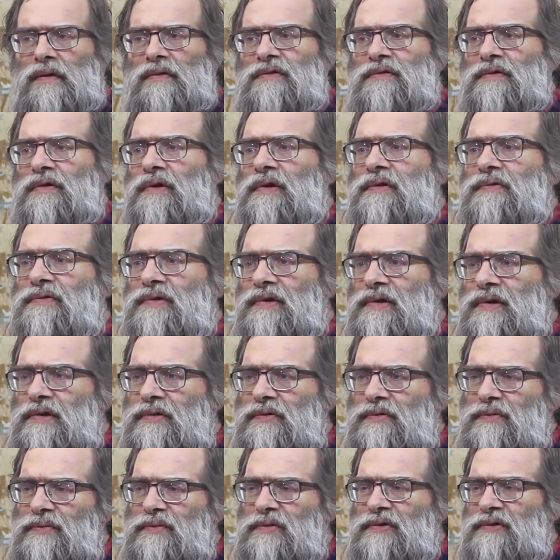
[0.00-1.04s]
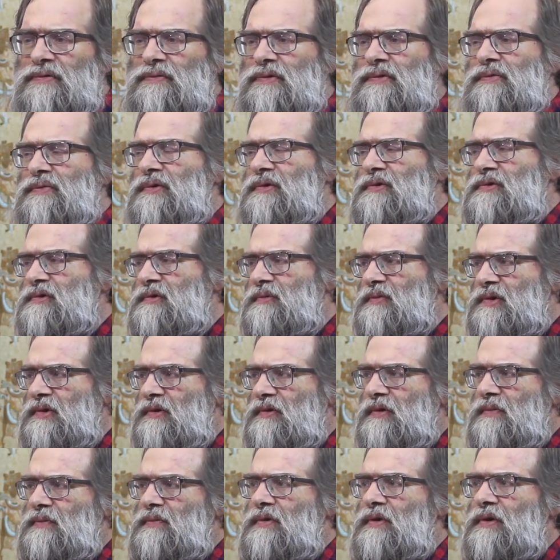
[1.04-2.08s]
So if the Hindu movement wants to
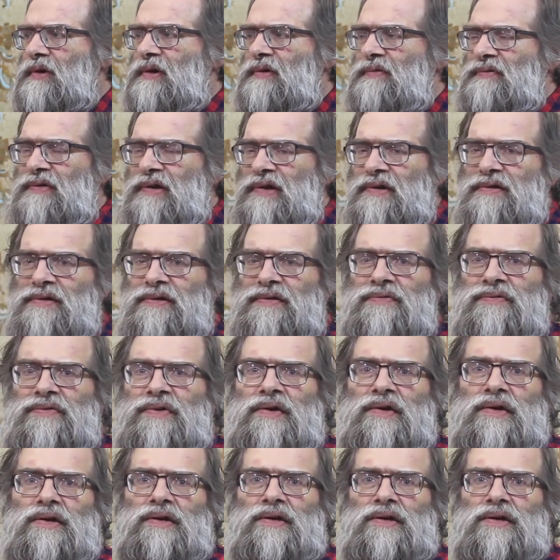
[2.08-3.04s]
become more effective,